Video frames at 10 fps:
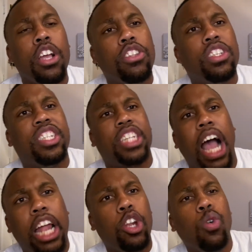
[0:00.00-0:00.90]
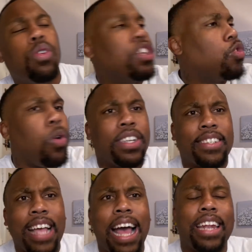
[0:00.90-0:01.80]
to John Lucas on the
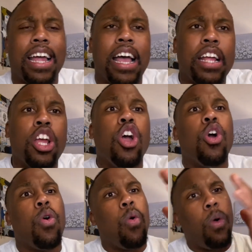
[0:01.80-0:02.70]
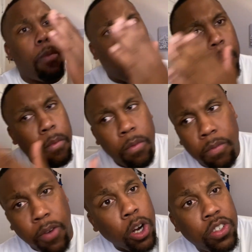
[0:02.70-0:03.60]
sideline
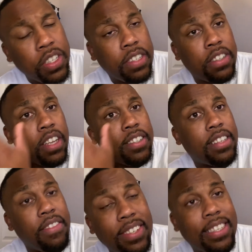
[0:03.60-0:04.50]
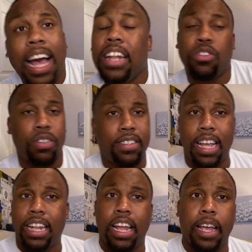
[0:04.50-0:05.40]
versus Stephen Silas on the
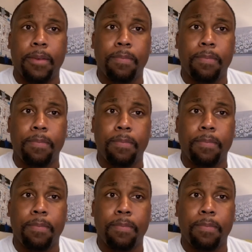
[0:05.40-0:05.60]
sideline.